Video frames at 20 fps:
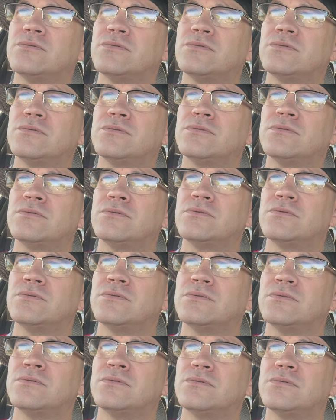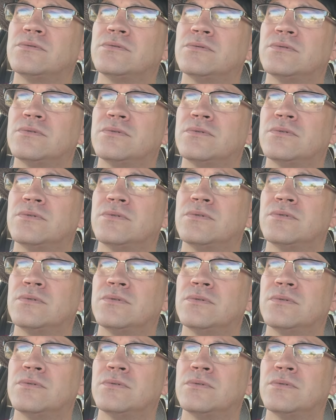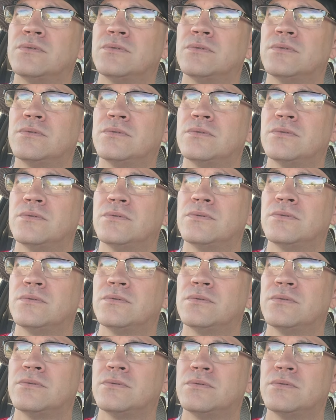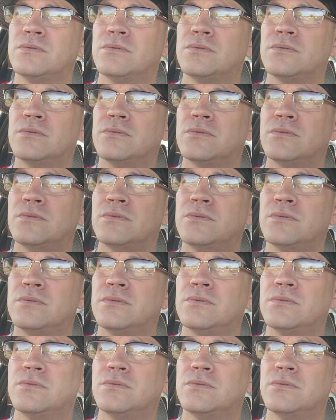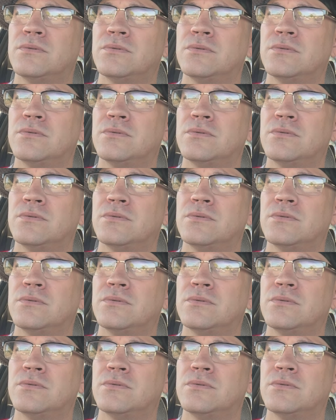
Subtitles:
(no one is talking)